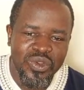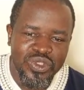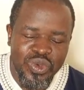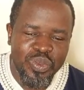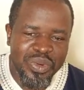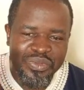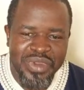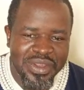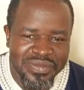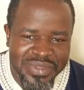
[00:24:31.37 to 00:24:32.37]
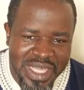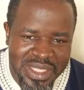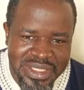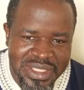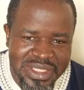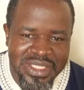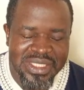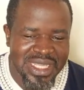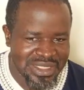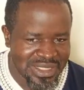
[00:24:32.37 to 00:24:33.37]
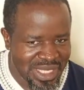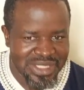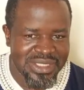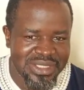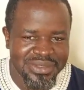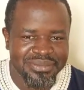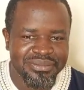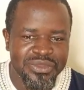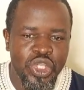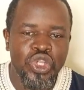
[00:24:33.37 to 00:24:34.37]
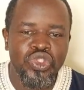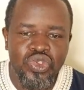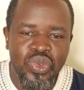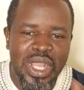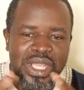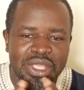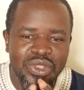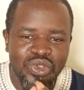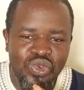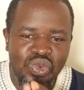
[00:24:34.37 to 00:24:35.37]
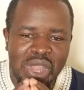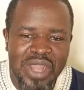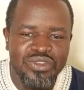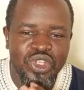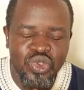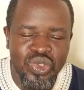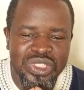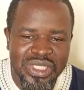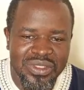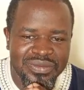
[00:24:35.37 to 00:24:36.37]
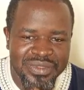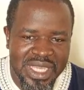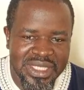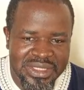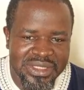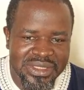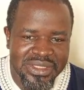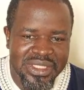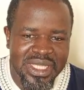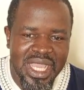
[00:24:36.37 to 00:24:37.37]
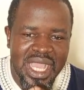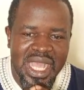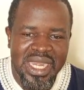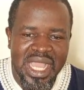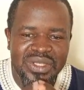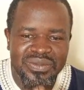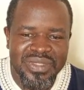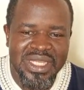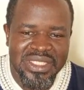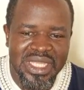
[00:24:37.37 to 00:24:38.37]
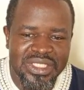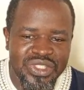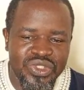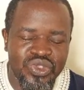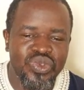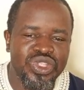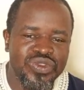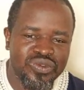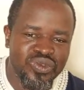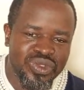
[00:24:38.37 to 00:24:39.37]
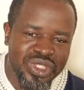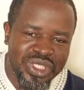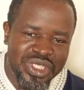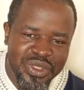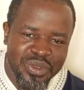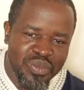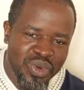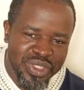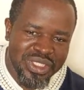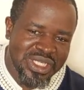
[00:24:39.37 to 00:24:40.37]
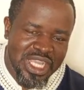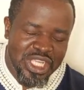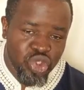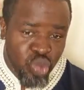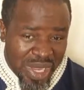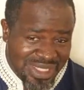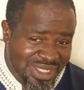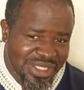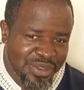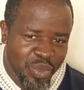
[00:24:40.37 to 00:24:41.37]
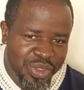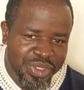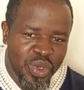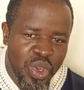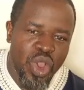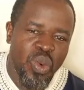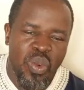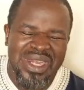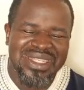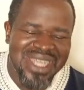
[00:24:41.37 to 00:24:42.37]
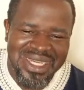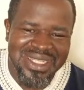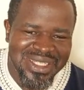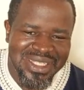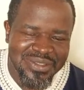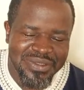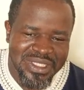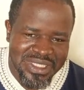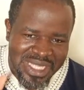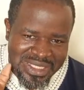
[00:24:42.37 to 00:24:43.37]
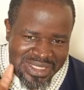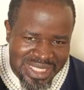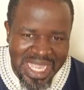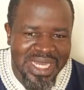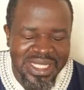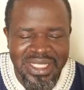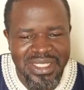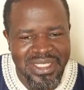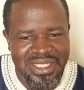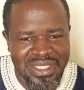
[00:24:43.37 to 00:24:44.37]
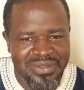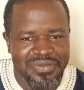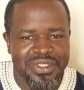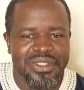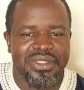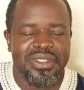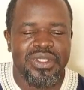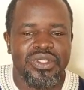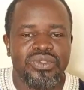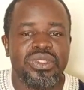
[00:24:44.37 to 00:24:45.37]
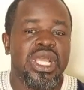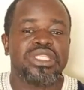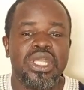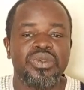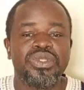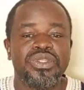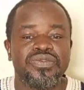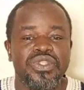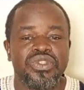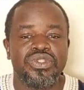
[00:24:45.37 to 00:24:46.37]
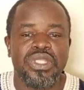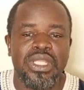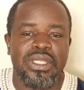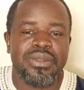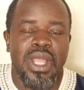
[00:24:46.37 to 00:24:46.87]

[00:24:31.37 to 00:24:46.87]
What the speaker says: 0.5 times 60, that's 30. So you have the total of 30. And out of that 30, you give two-thirds in the morning, that's 20 in the morning, one-third in the evening, that's 10 in the evening. So that's how you give insulin,